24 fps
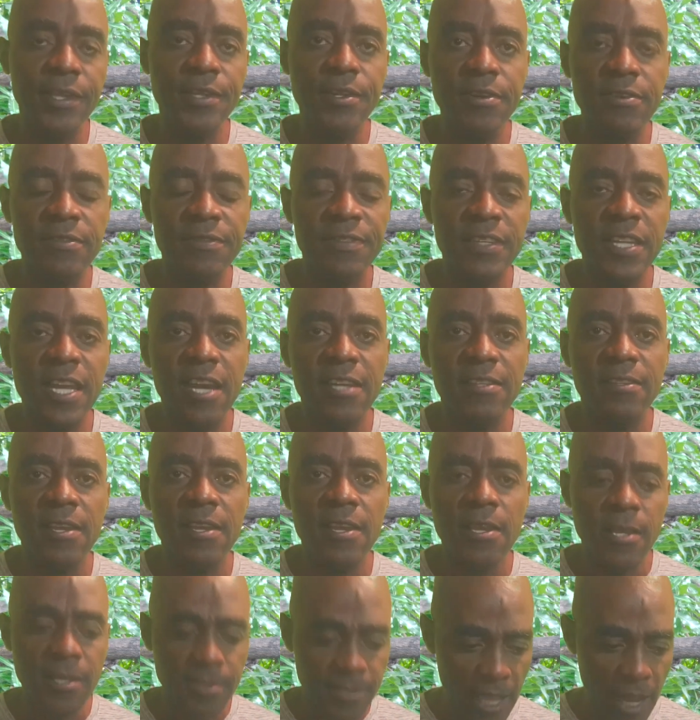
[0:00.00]
you down for that.
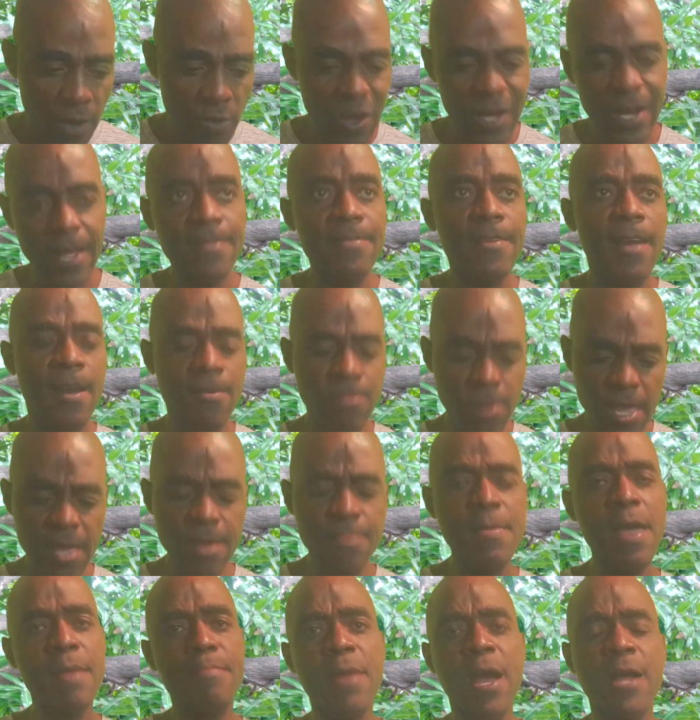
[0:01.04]
So where
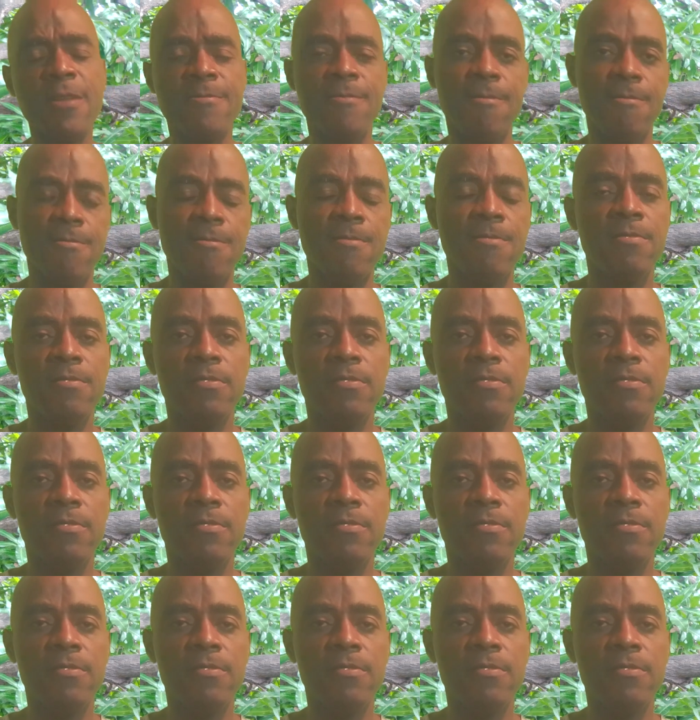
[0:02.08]
you make man do?